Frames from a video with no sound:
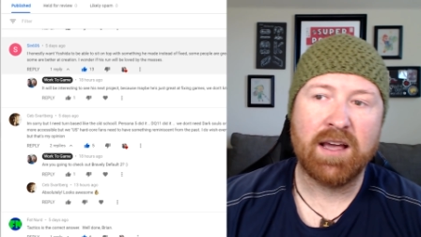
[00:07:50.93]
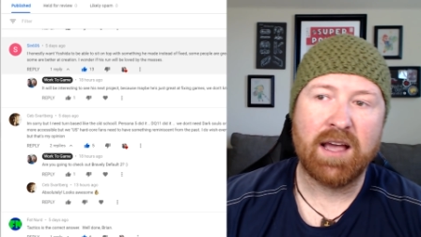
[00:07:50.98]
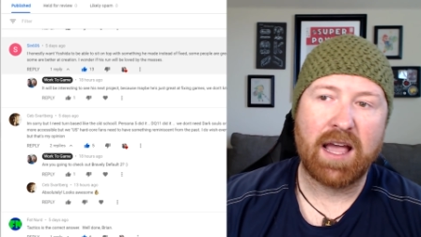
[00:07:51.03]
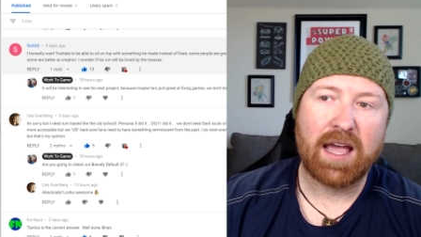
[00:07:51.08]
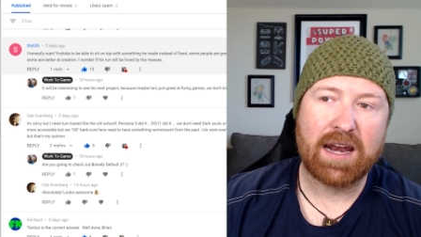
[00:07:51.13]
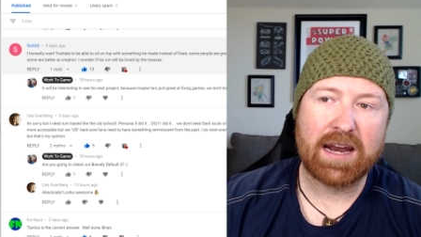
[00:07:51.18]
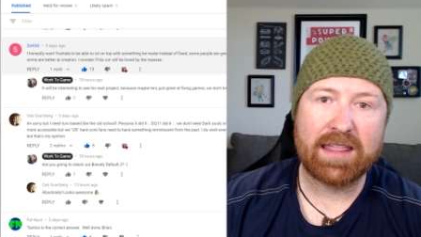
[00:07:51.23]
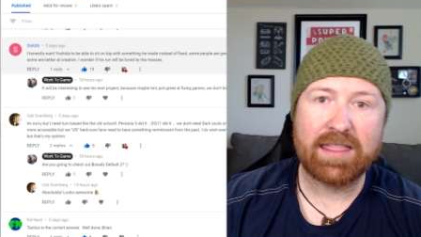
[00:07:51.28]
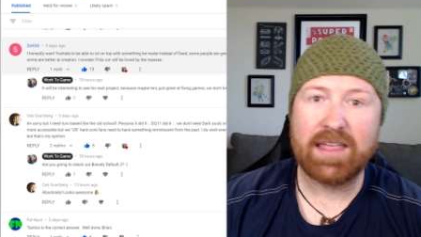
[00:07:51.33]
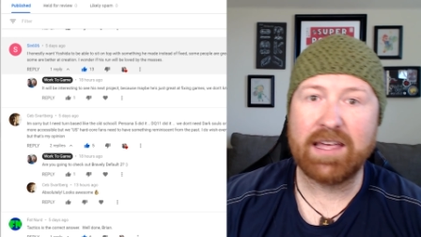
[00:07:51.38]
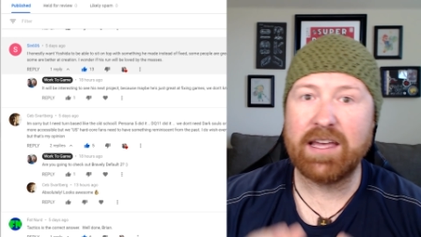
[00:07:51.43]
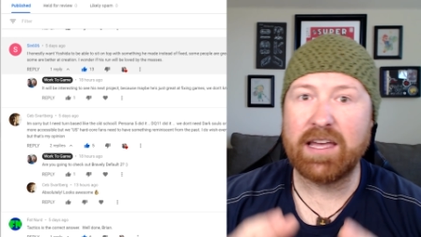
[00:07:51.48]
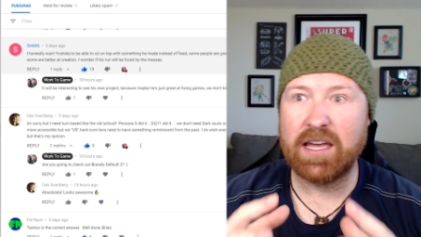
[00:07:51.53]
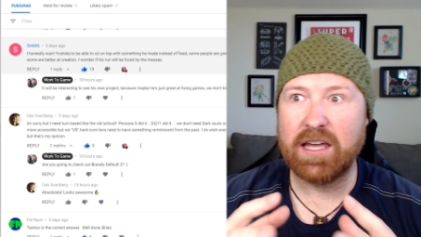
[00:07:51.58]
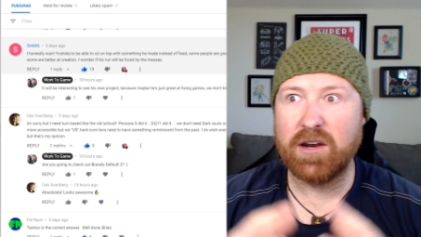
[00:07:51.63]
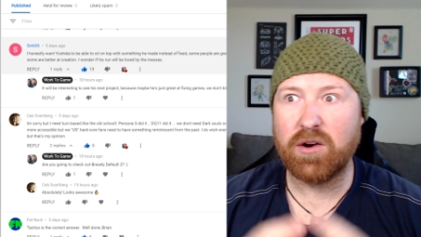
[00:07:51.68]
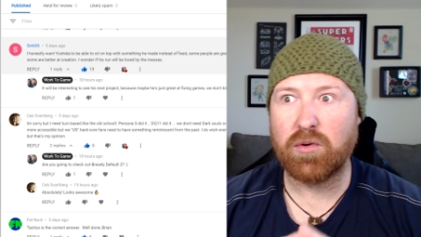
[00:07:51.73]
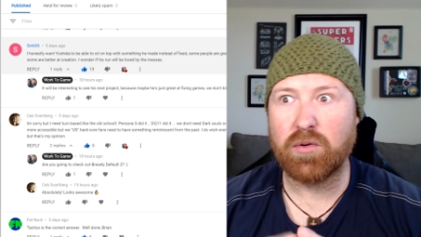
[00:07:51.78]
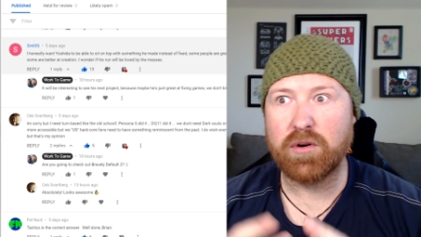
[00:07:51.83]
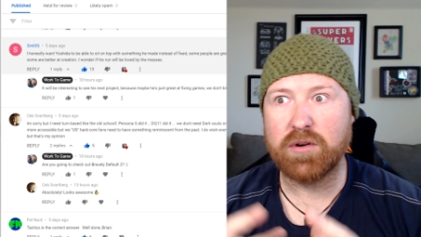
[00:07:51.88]
And I think
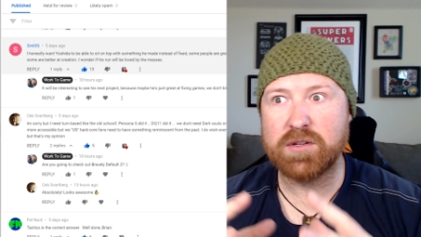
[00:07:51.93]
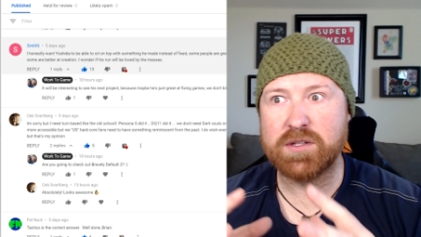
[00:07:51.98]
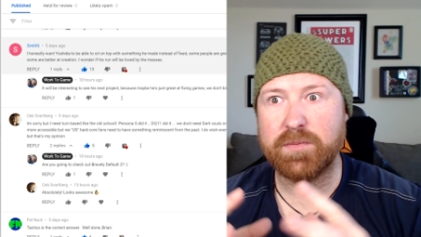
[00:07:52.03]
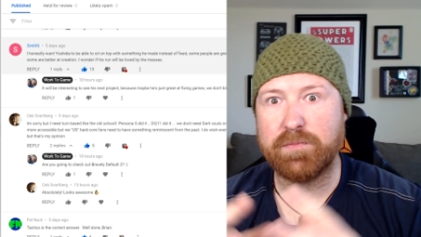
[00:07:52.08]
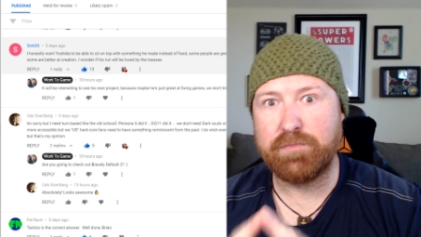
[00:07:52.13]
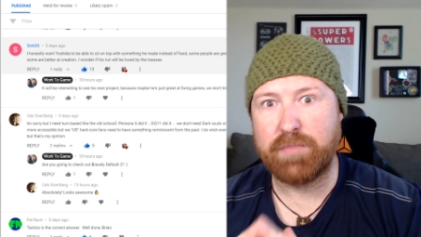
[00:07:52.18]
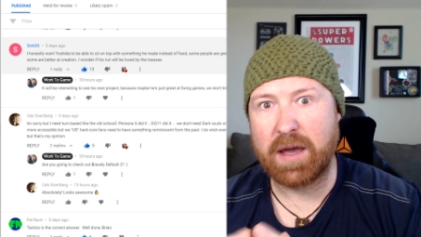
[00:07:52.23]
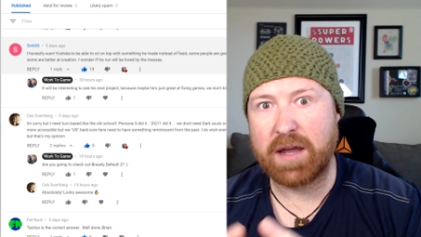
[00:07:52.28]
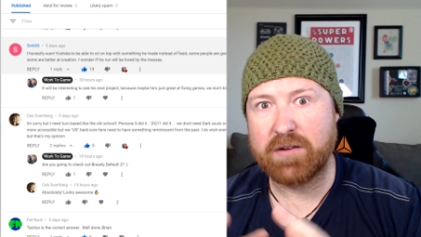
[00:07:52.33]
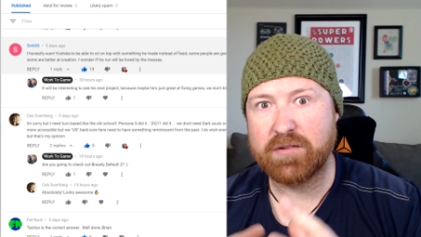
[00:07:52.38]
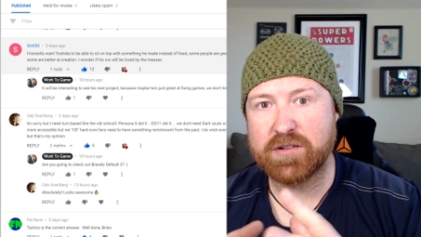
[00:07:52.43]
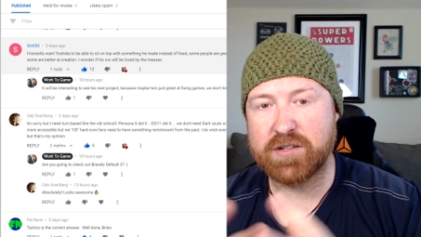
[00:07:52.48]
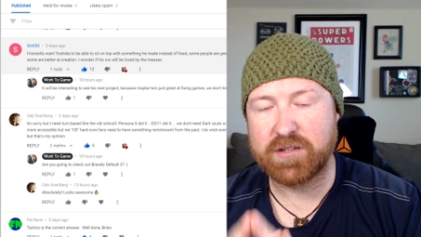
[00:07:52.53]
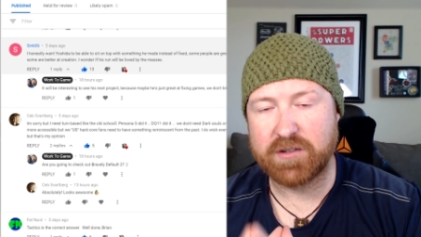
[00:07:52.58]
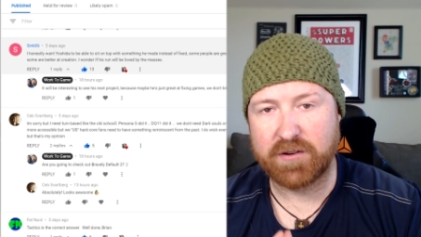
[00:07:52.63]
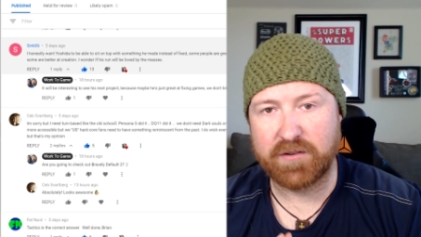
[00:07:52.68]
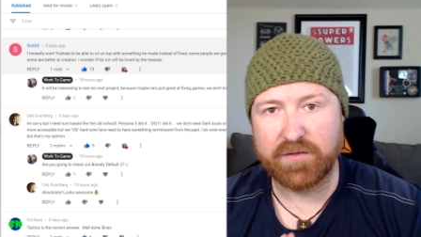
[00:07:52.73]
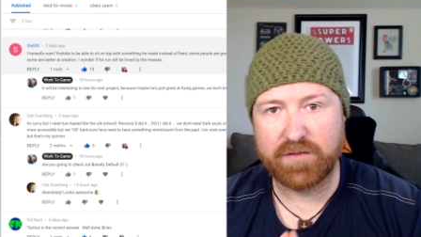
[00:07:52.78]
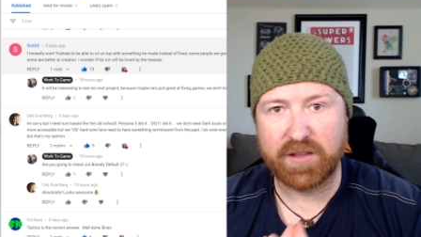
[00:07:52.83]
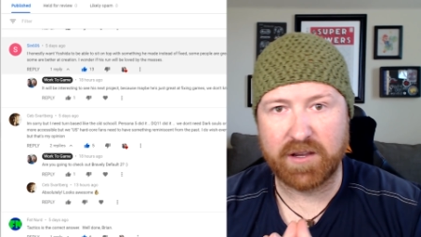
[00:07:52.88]
in order to better
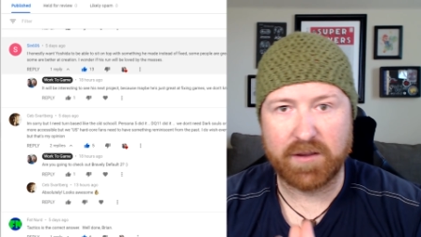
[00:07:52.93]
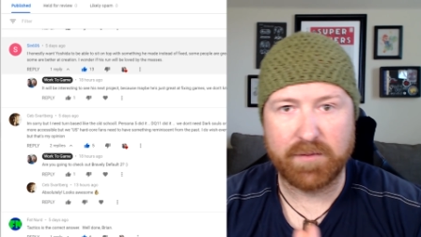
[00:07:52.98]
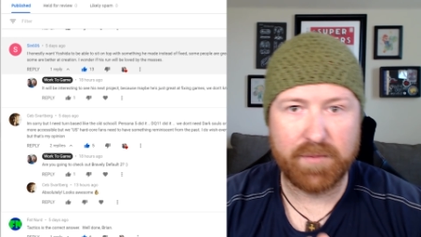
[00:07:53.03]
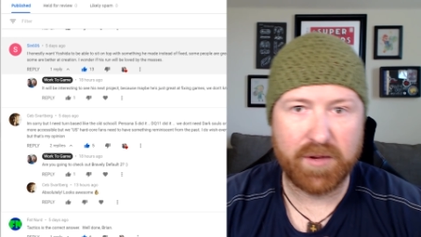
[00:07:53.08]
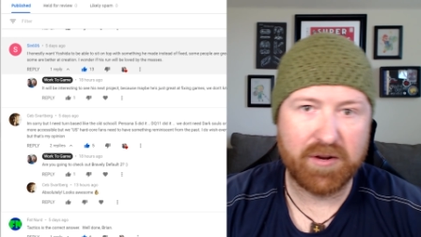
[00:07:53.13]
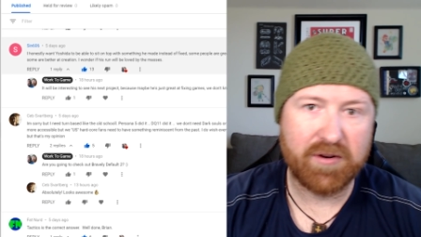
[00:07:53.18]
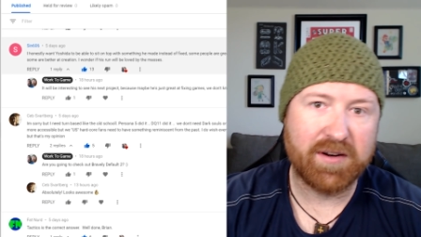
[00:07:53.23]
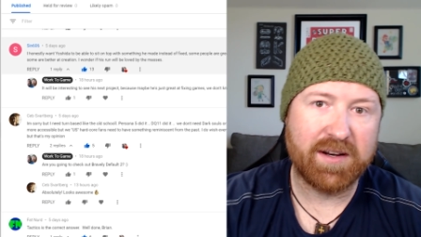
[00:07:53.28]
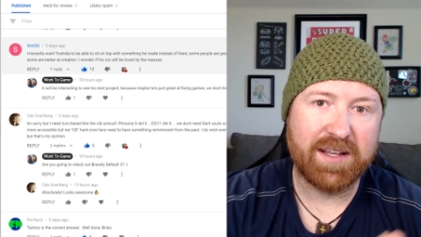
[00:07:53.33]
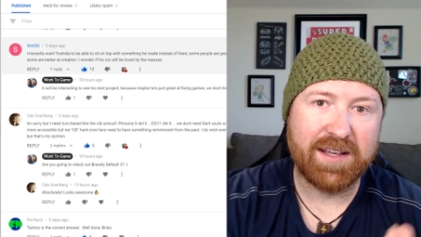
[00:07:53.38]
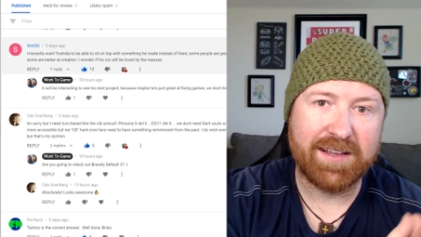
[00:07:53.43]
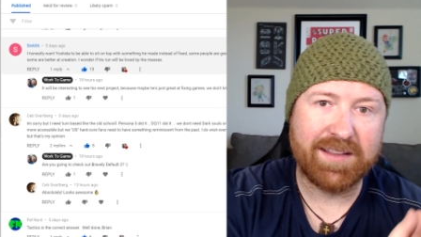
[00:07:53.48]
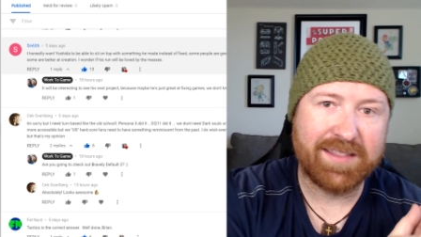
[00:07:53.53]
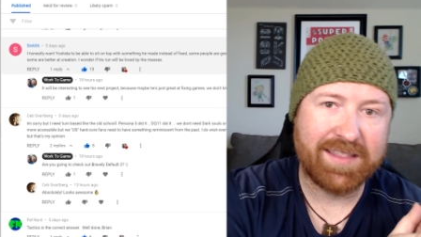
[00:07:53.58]
serve the community,